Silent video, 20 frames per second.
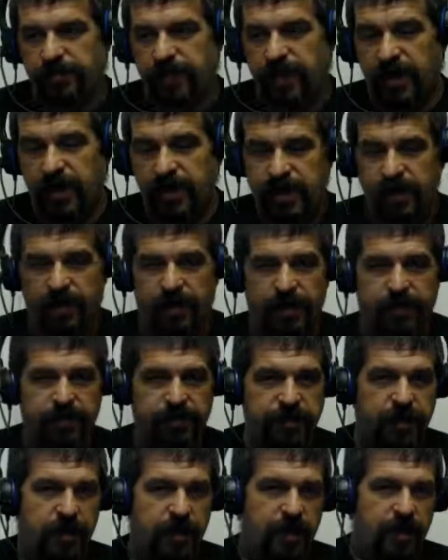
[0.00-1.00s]
Anyway,
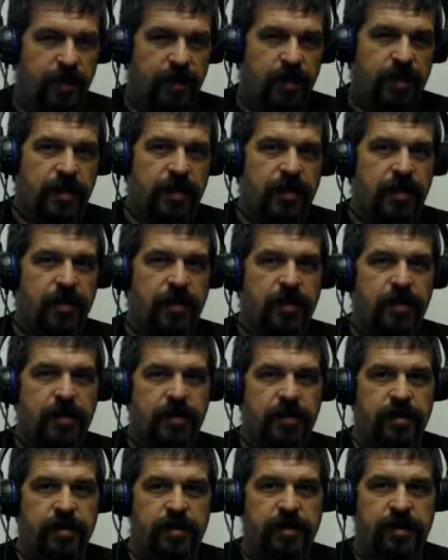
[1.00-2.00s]

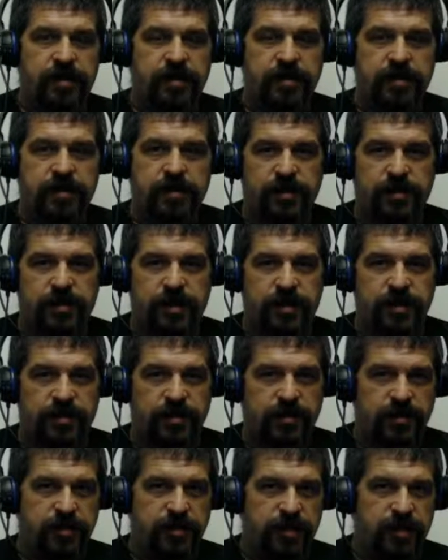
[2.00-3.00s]
the
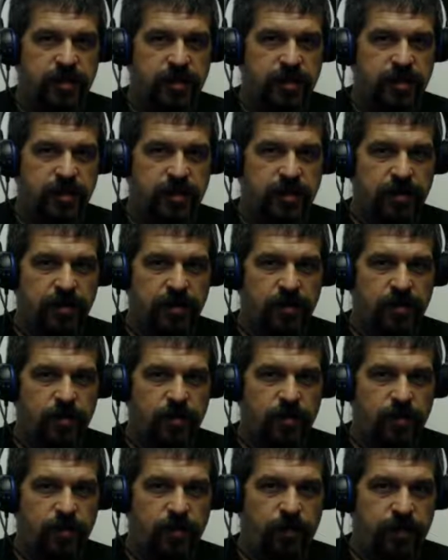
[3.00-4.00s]
considerations
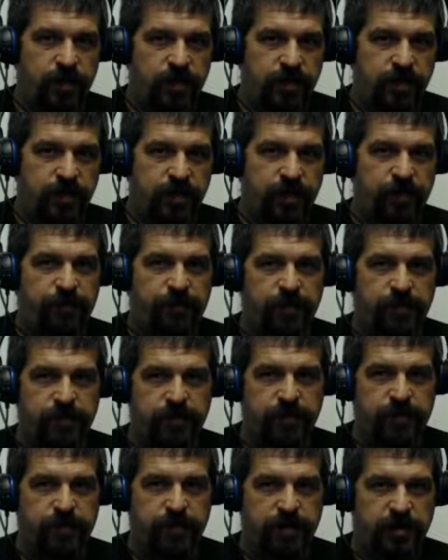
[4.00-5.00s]
that are different
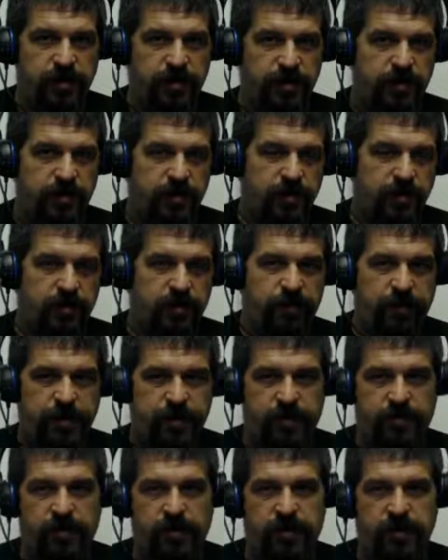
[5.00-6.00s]
between YouTube and
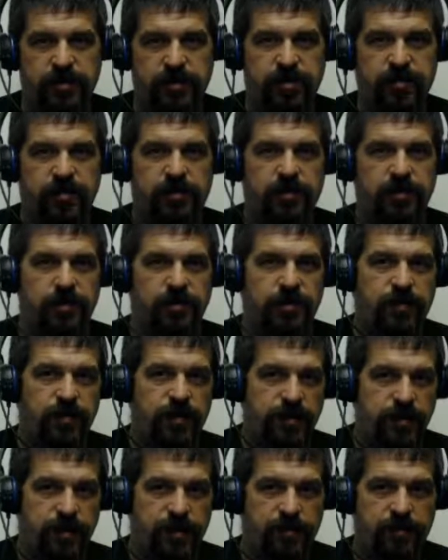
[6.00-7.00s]
Facebook is YouTube, you're
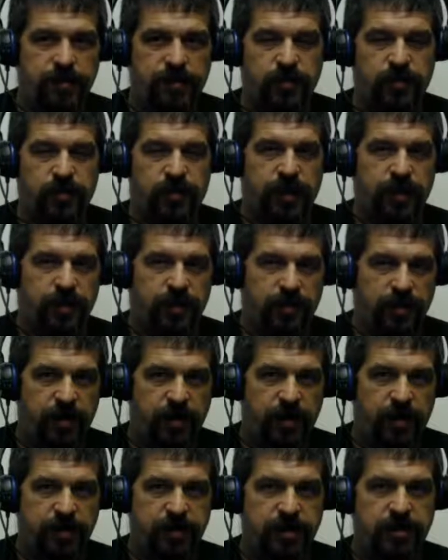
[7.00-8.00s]
reaching a much wider
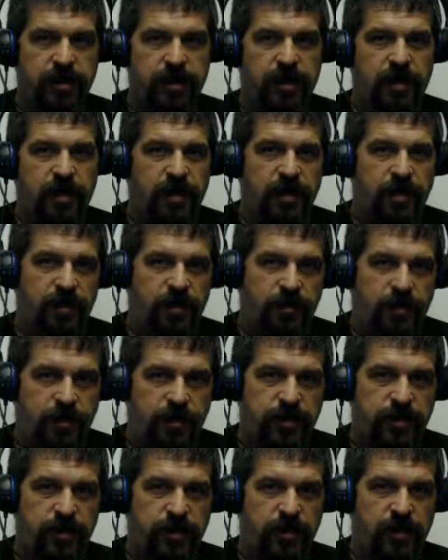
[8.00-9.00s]
audience. You're
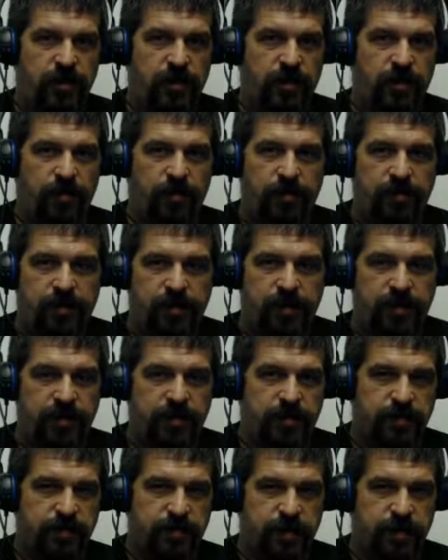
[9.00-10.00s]
reaching all the
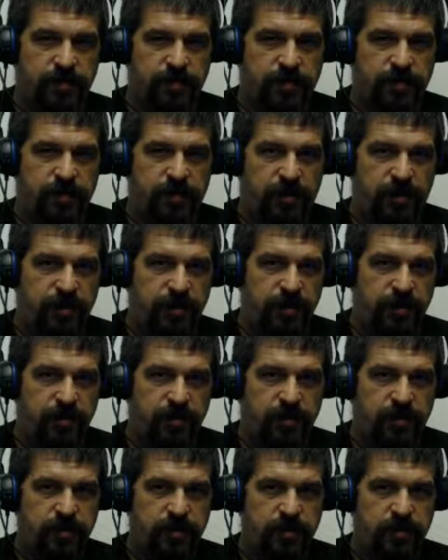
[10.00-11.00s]
billions of people on
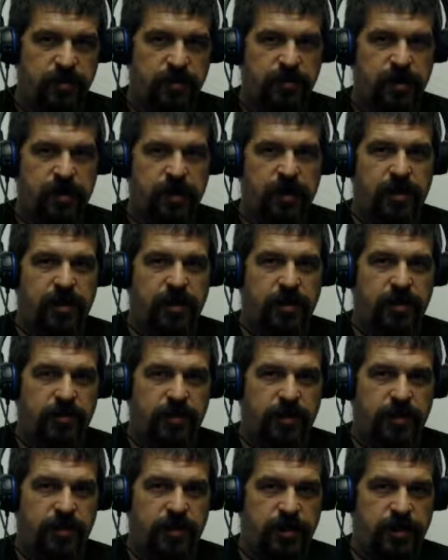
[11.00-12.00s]
YouTube. You're
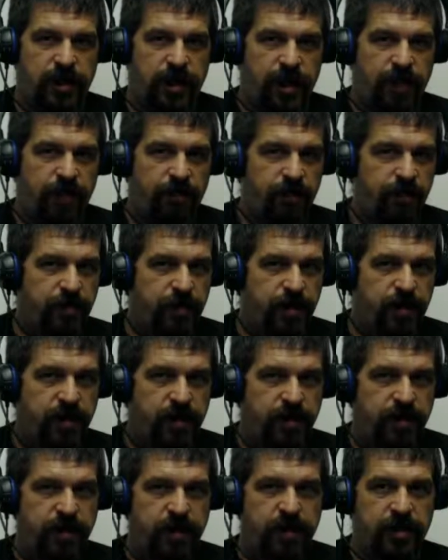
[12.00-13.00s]
reaching everybody
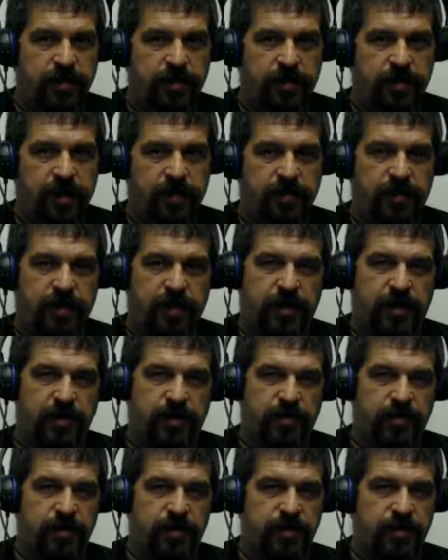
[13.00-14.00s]
on the internet, because
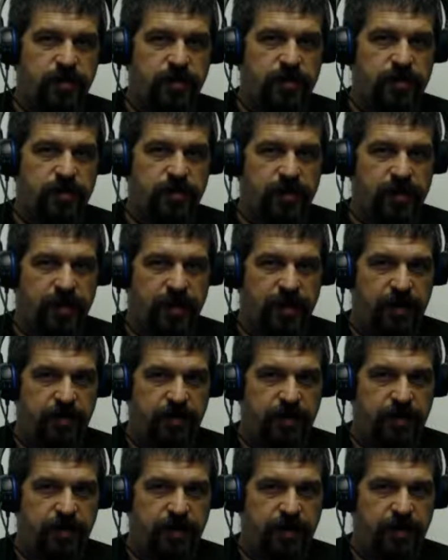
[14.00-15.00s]
once you put a live
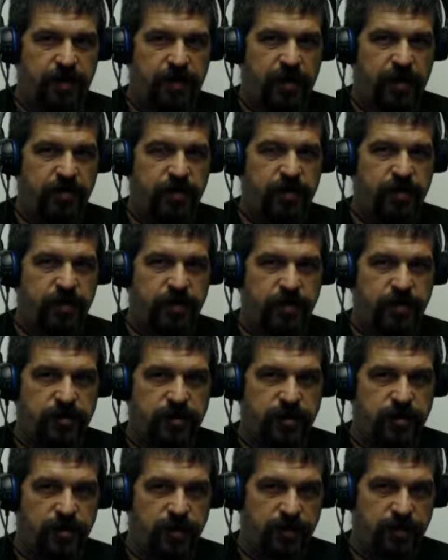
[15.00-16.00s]
stream up on
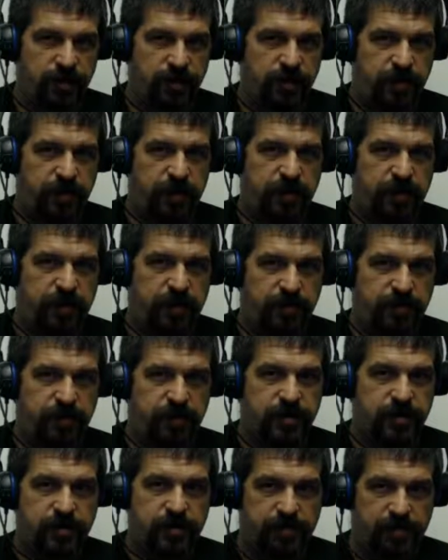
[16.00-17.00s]
YouTube, it
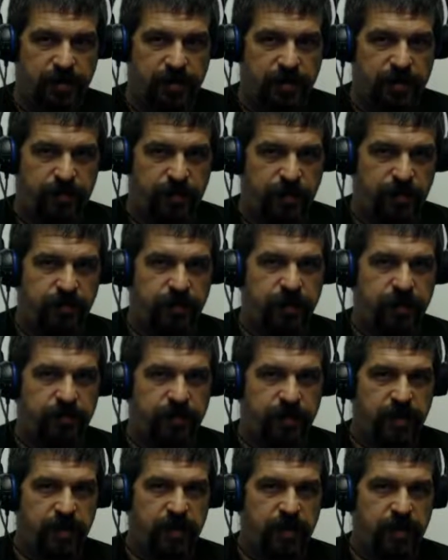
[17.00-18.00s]
becomes a permanent
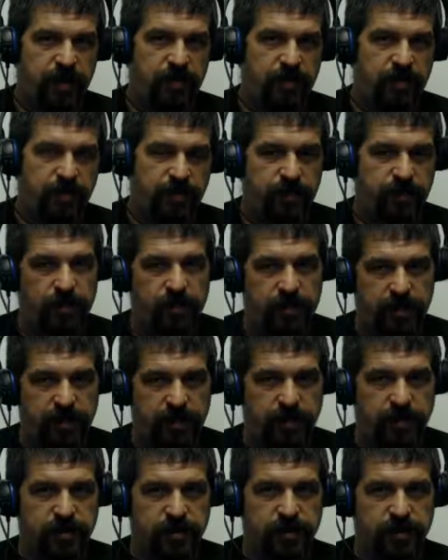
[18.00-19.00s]
video if you want it
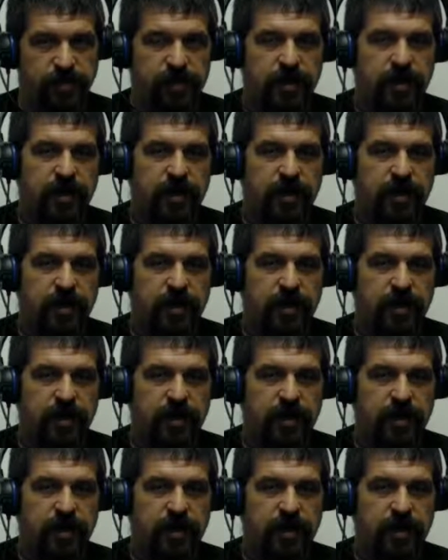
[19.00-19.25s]
to.